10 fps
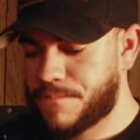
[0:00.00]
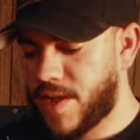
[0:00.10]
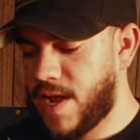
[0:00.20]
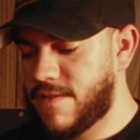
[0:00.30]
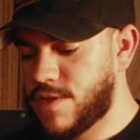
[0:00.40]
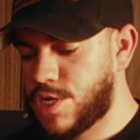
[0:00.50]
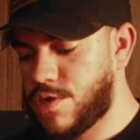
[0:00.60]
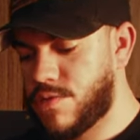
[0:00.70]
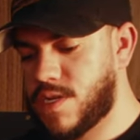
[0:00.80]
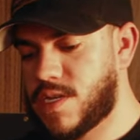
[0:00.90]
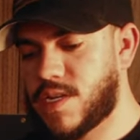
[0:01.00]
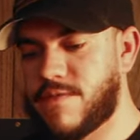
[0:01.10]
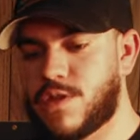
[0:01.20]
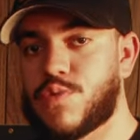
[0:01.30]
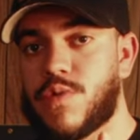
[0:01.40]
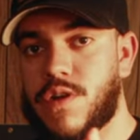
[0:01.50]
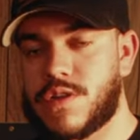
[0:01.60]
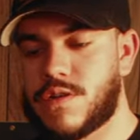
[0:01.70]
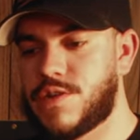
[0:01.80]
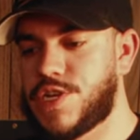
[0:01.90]
I have the Sony
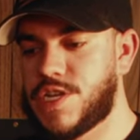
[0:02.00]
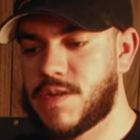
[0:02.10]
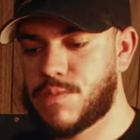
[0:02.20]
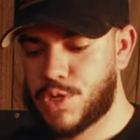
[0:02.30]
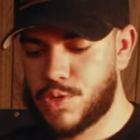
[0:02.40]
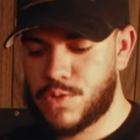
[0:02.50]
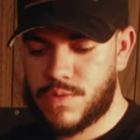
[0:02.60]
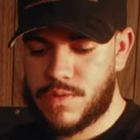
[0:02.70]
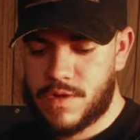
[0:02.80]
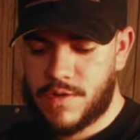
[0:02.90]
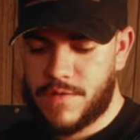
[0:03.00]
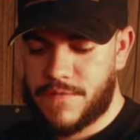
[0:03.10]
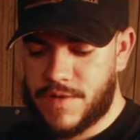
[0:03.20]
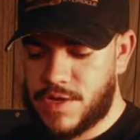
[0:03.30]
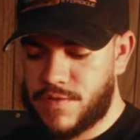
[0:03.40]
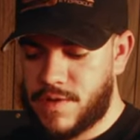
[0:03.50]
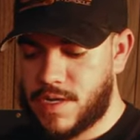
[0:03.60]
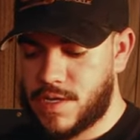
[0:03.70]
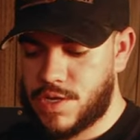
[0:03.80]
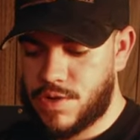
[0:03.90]
7200 GM2, fits
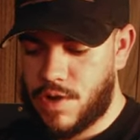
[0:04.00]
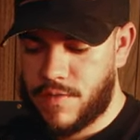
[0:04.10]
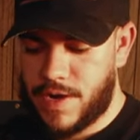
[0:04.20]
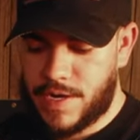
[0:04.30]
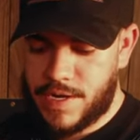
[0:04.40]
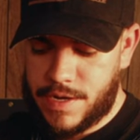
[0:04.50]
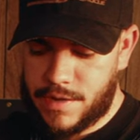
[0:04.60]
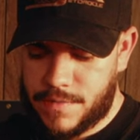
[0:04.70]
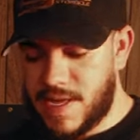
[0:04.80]
nice and tall right here.